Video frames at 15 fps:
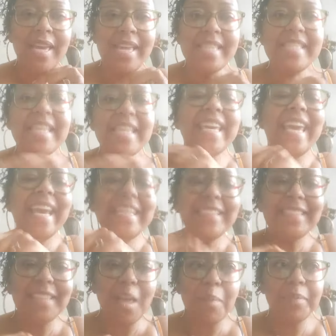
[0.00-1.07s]
to get
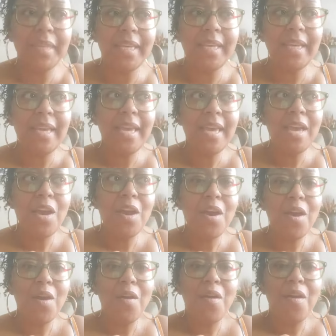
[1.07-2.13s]
something
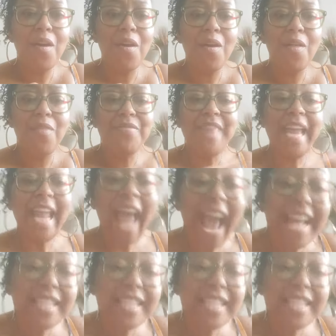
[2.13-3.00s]
that has